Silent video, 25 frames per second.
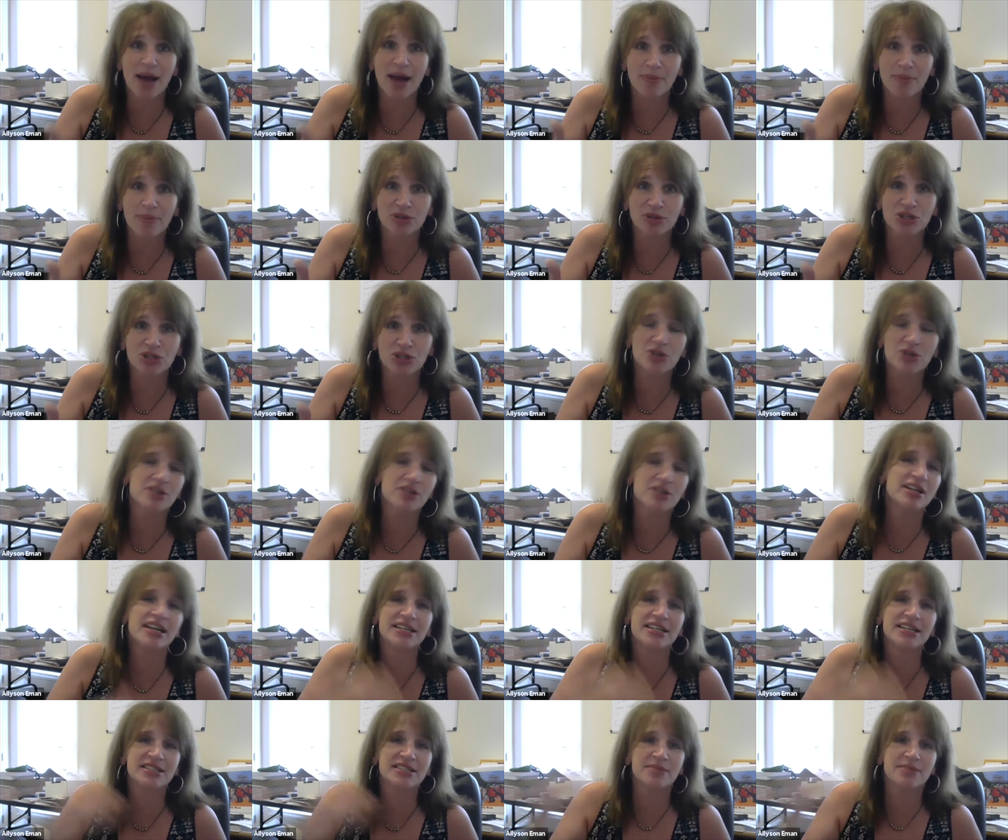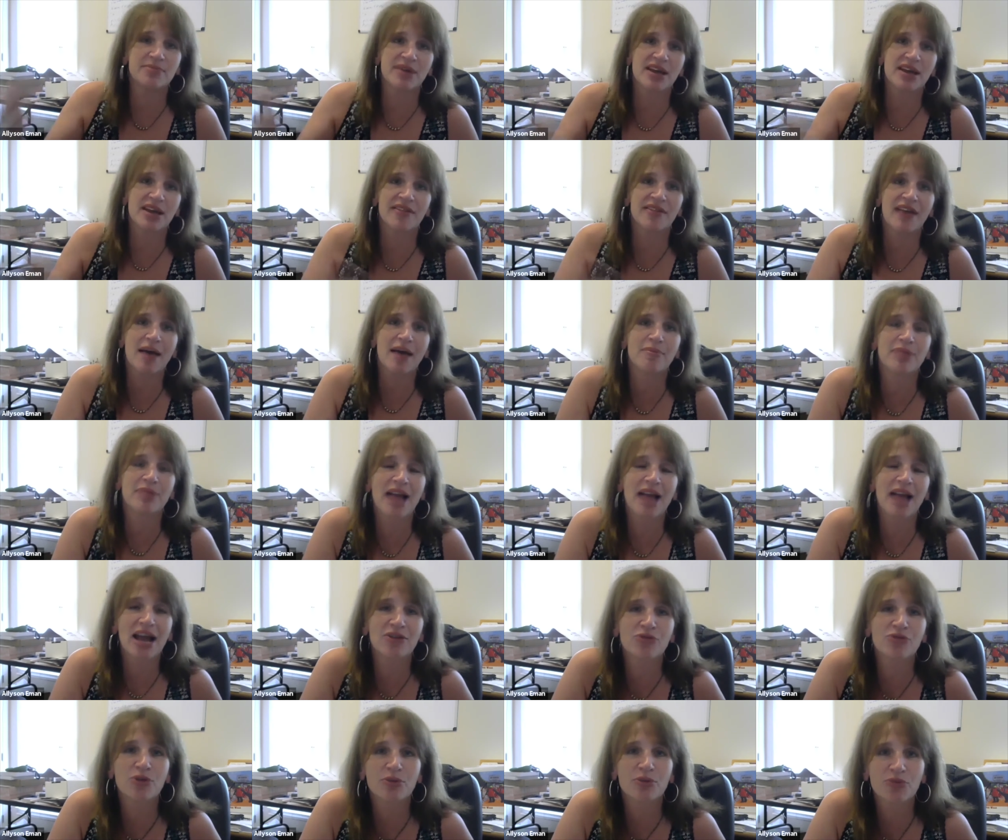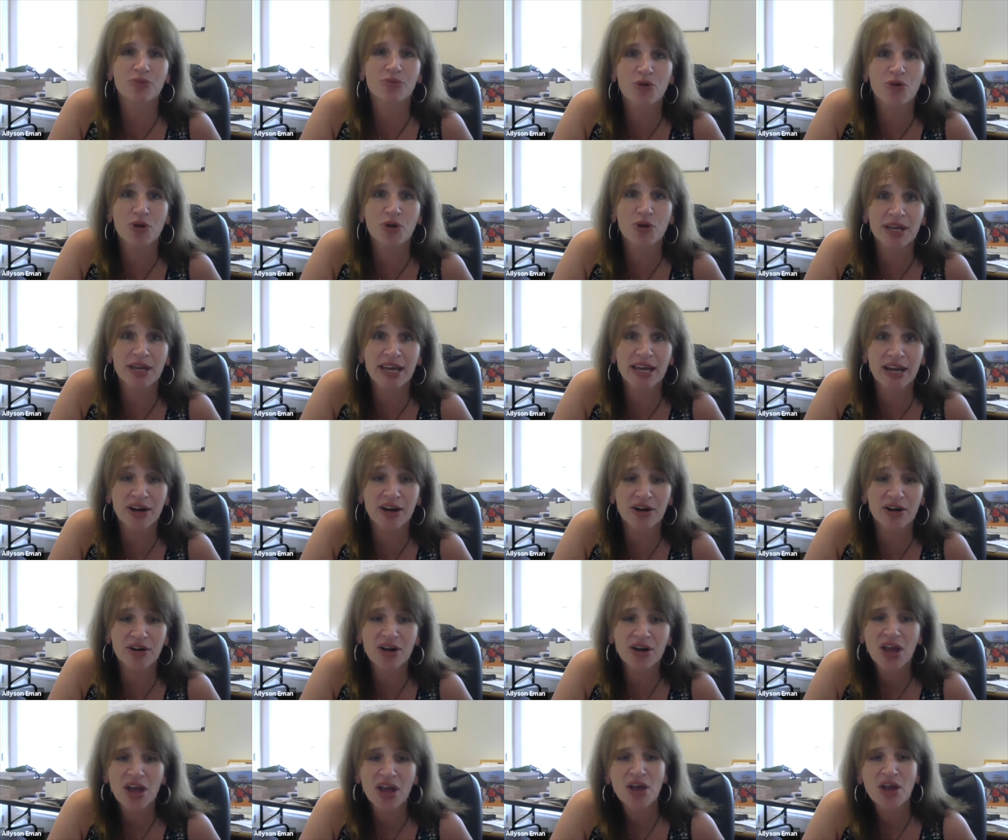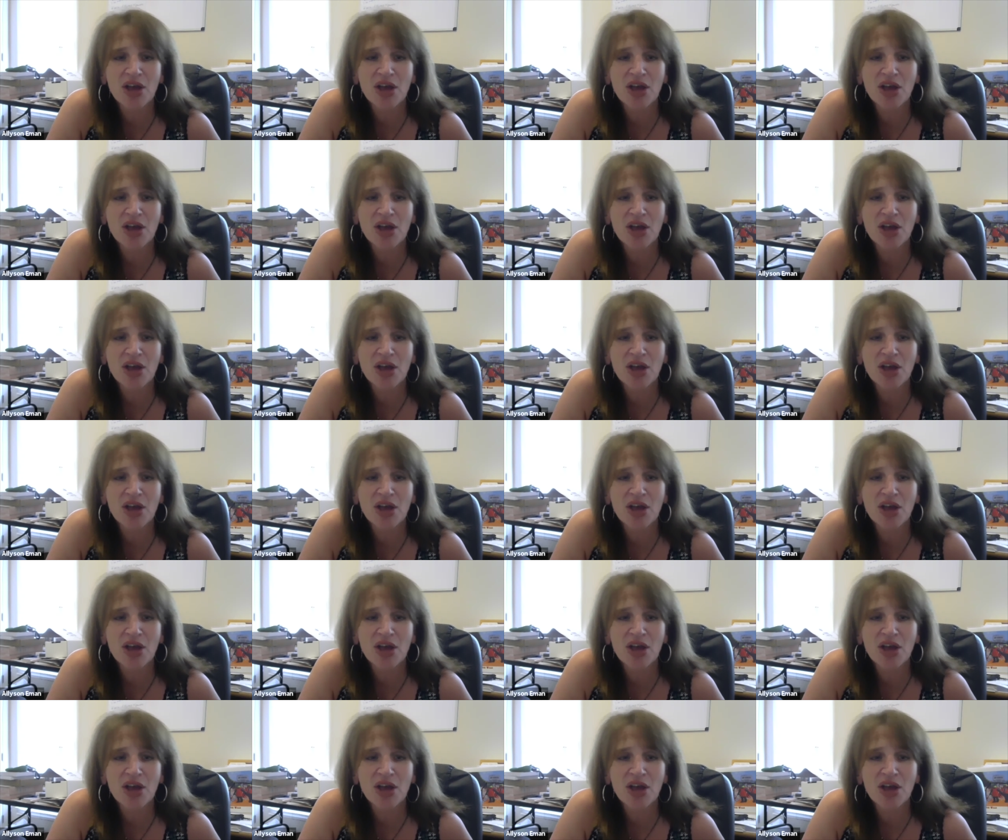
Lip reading: opportunity to be on that platform for a year.